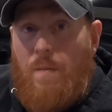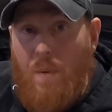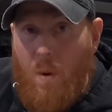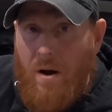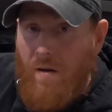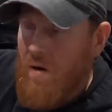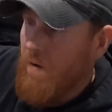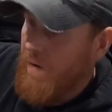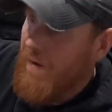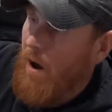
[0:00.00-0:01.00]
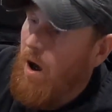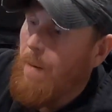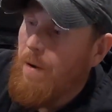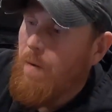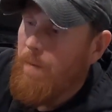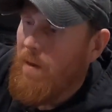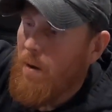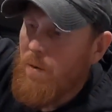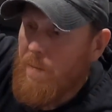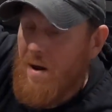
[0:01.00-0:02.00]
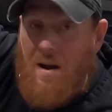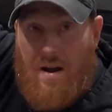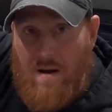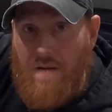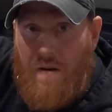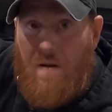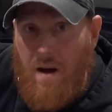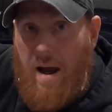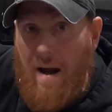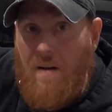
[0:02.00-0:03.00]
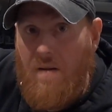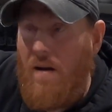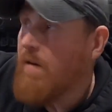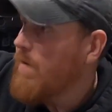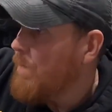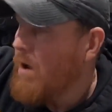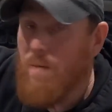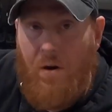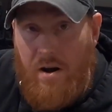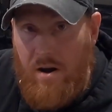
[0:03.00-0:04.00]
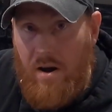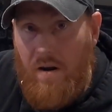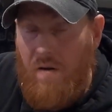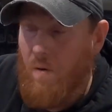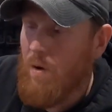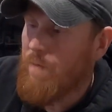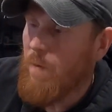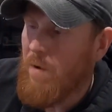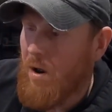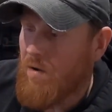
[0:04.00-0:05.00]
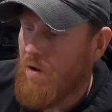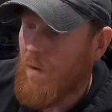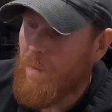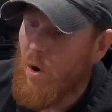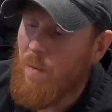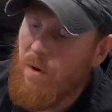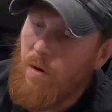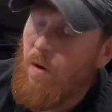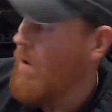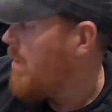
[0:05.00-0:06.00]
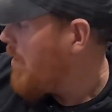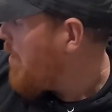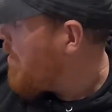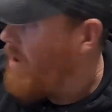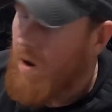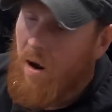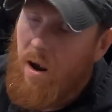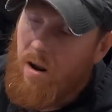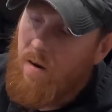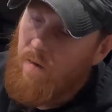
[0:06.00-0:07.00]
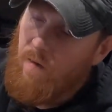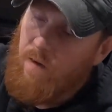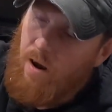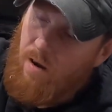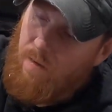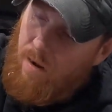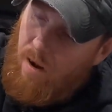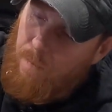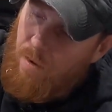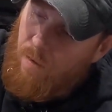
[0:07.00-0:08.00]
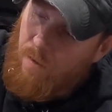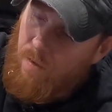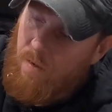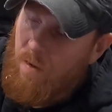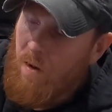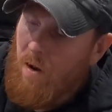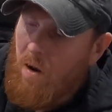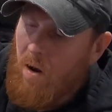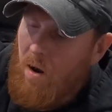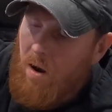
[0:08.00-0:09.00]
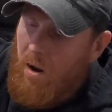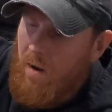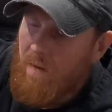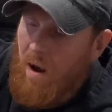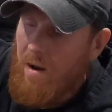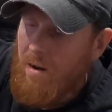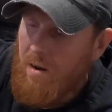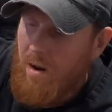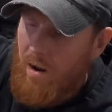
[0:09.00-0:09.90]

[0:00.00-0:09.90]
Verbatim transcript: clamp pointed to the top. That would make it easy to access if I ever needed to get to it from the engine compartment. And then just take a ten mil and tighten it